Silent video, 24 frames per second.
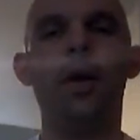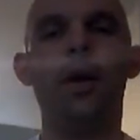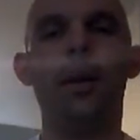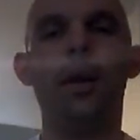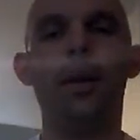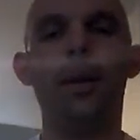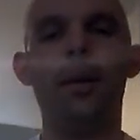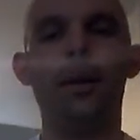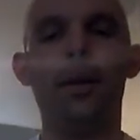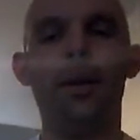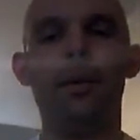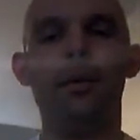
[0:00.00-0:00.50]

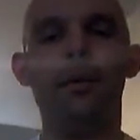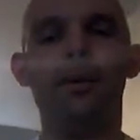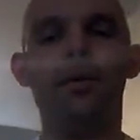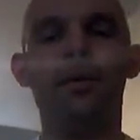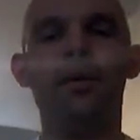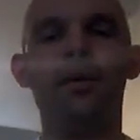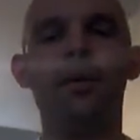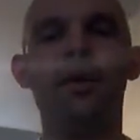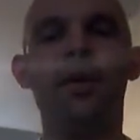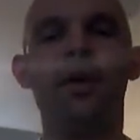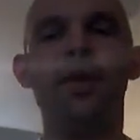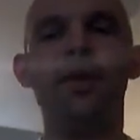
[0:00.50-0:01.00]
And then
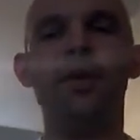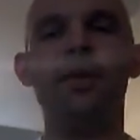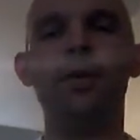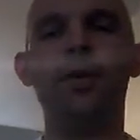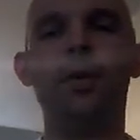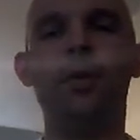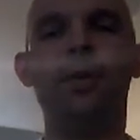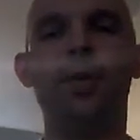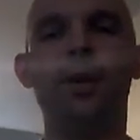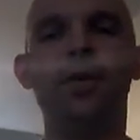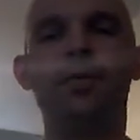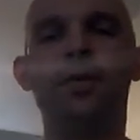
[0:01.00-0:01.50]
you can do
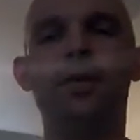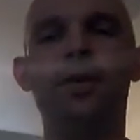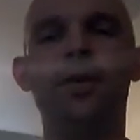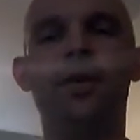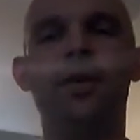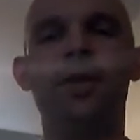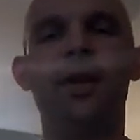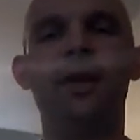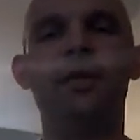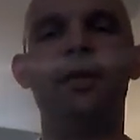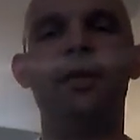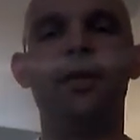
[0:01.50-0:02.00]
one of two
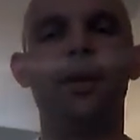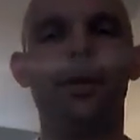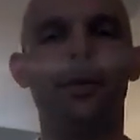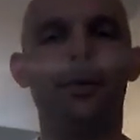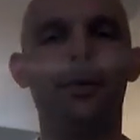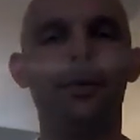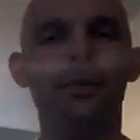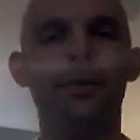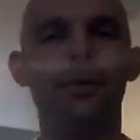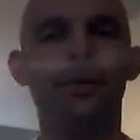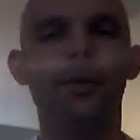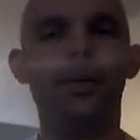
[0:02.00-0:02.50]
things here.
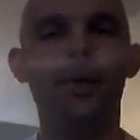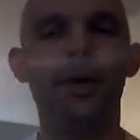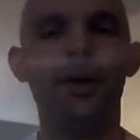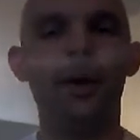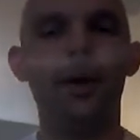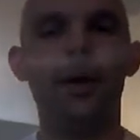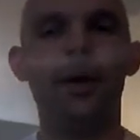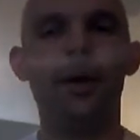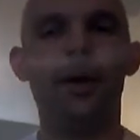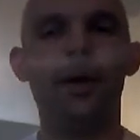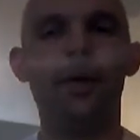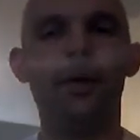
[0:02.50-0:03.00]

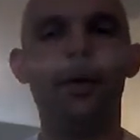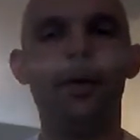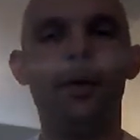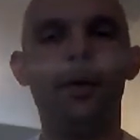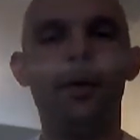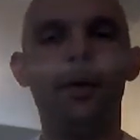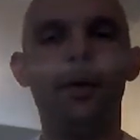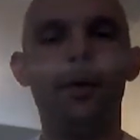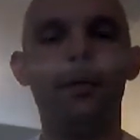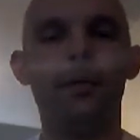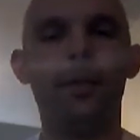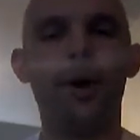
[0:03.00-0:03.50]
You can
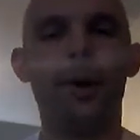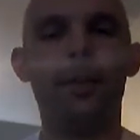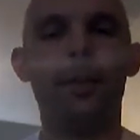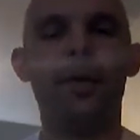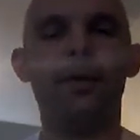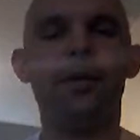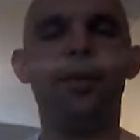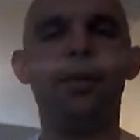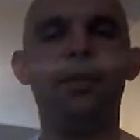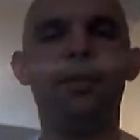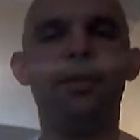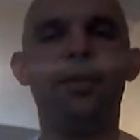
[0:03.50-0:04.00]
either grab
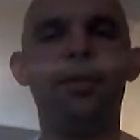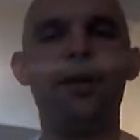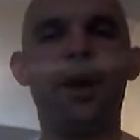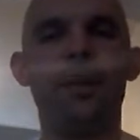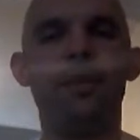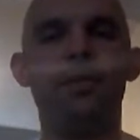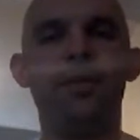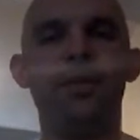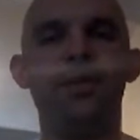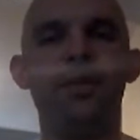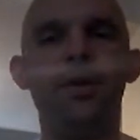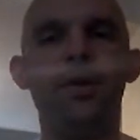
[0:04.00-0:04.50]
onto the
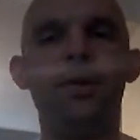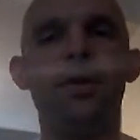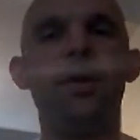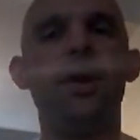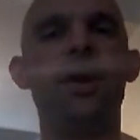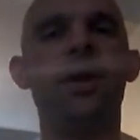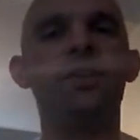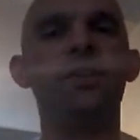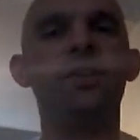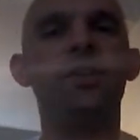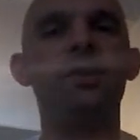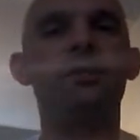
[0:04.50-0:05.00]
top few
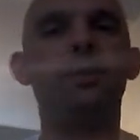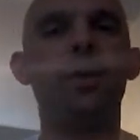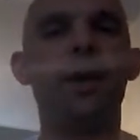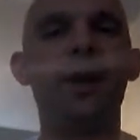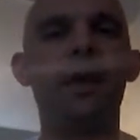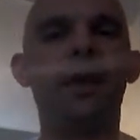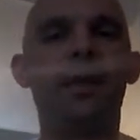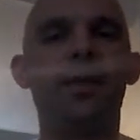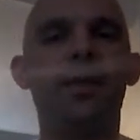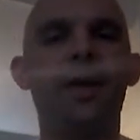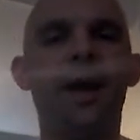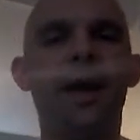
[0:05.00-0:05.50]
cards and spread
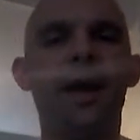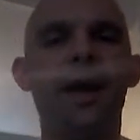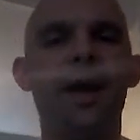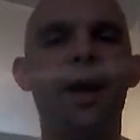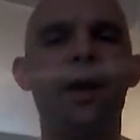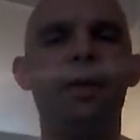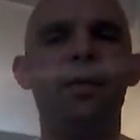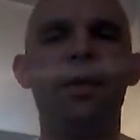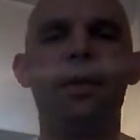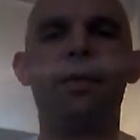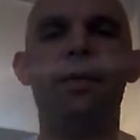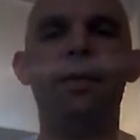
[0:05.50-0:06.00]
like that. I
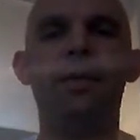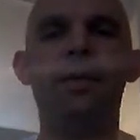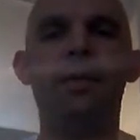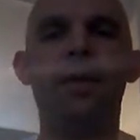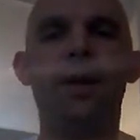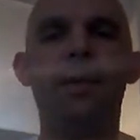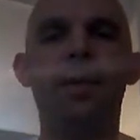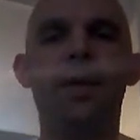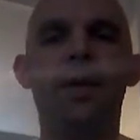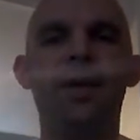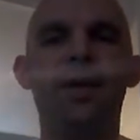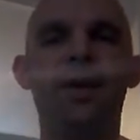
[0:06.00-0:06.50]
don't like to do
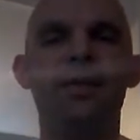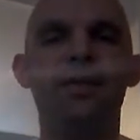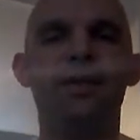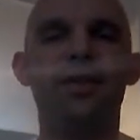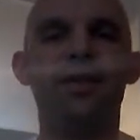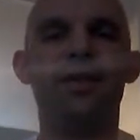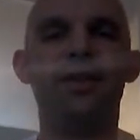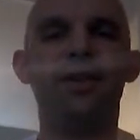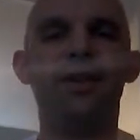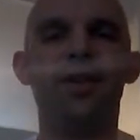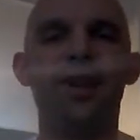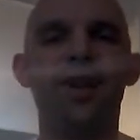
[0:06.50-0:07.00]
that because
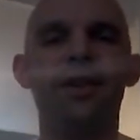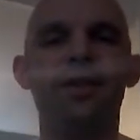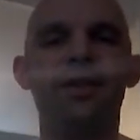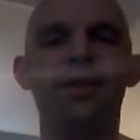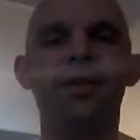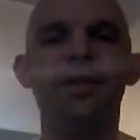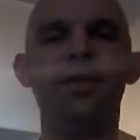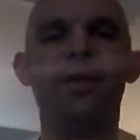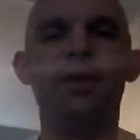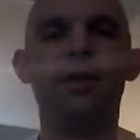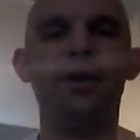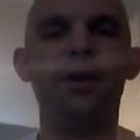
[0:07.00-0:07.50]
there's a chance
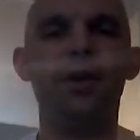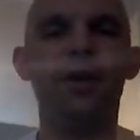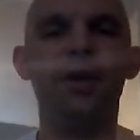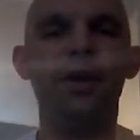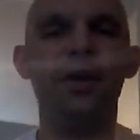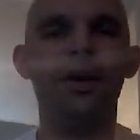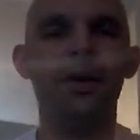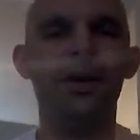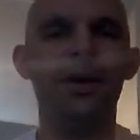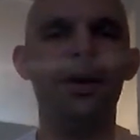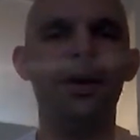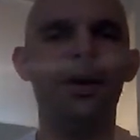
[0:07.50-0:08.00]
that you
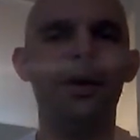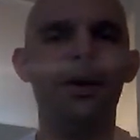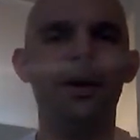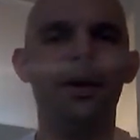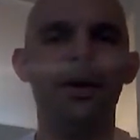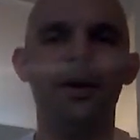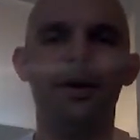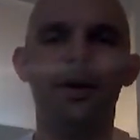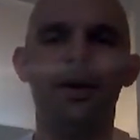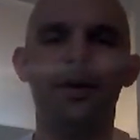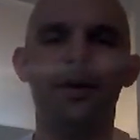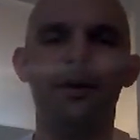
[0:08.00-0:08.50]
could
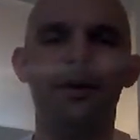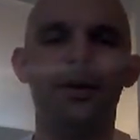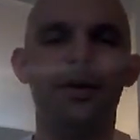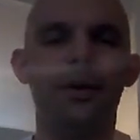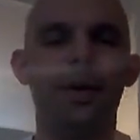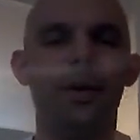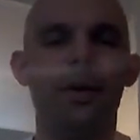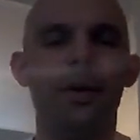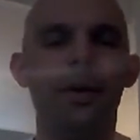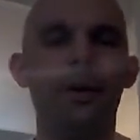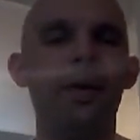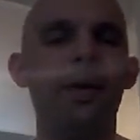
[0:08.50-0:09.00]

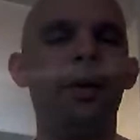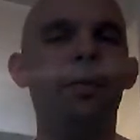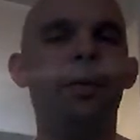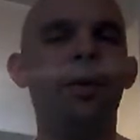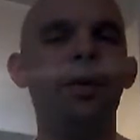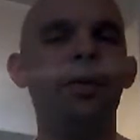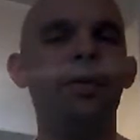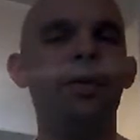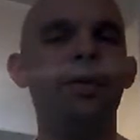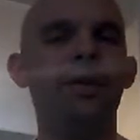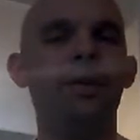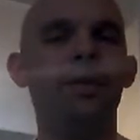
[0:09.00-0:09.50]
show it and they
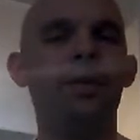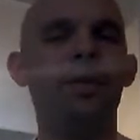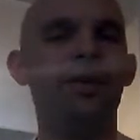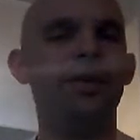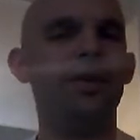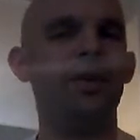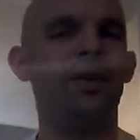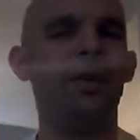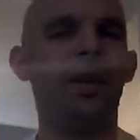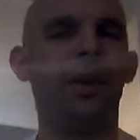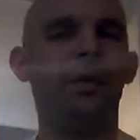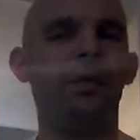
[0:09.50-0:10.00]
want to see what's
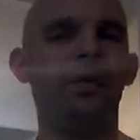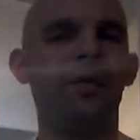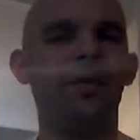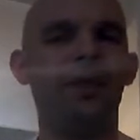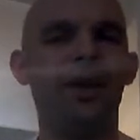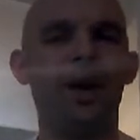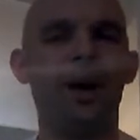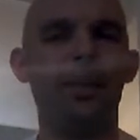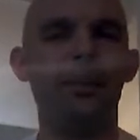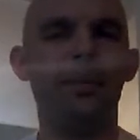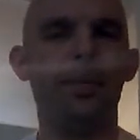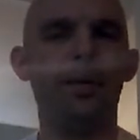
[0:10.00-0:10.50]
going on at the
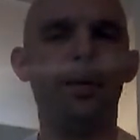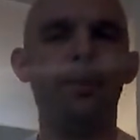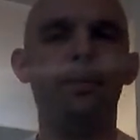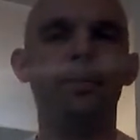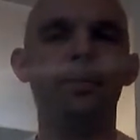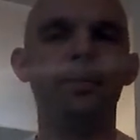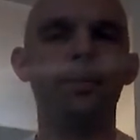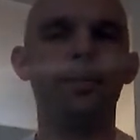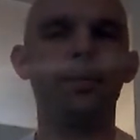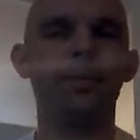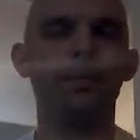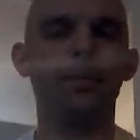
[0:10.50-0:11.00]
top. Or
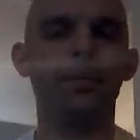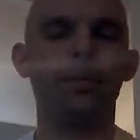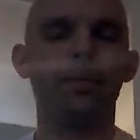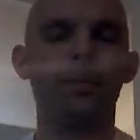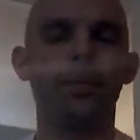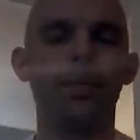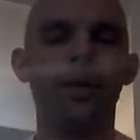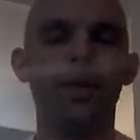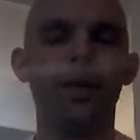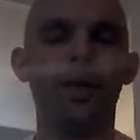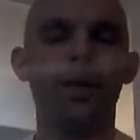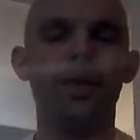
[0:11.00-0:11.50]

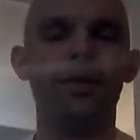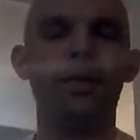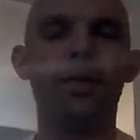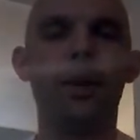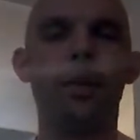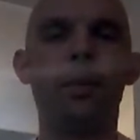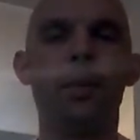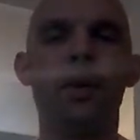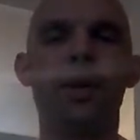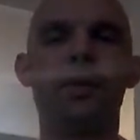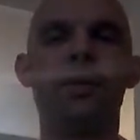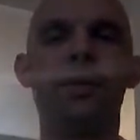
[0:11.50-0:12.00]

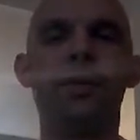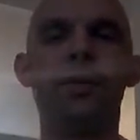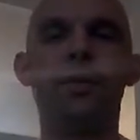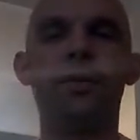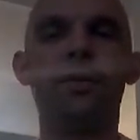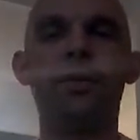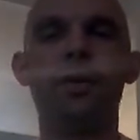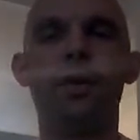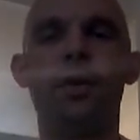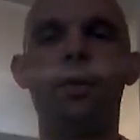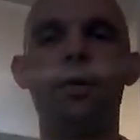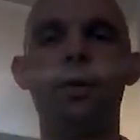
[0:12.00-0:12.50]
instead, what I like to do
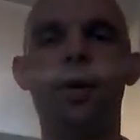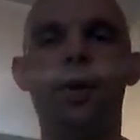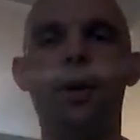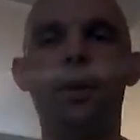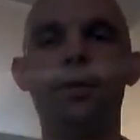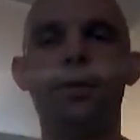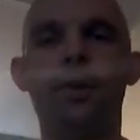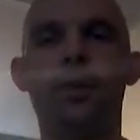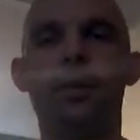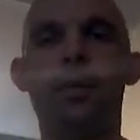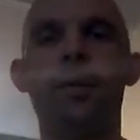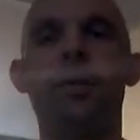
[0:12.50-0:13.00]
is called a
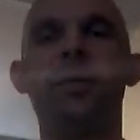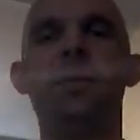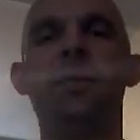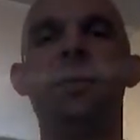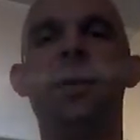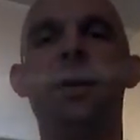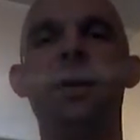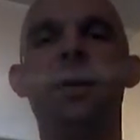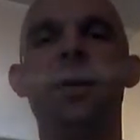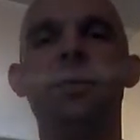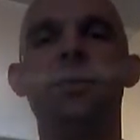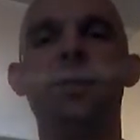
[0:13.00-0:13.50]
double
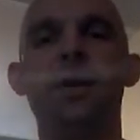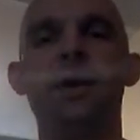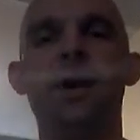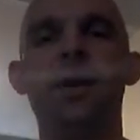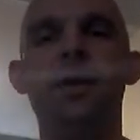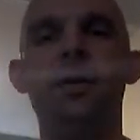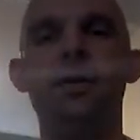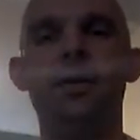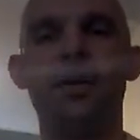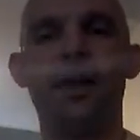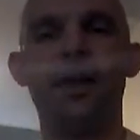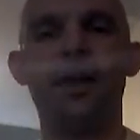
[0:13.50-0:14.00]
undercut, and I'll show you how
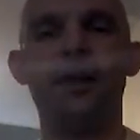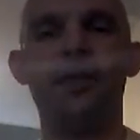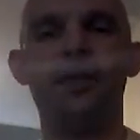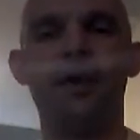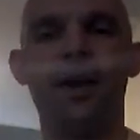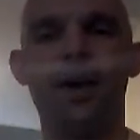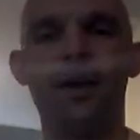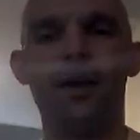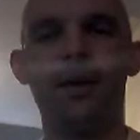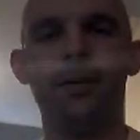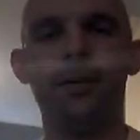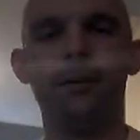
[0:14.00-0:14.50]
to do that in a
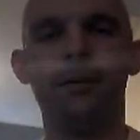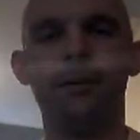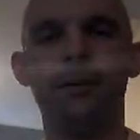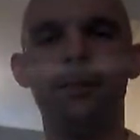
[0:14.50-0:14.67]
second.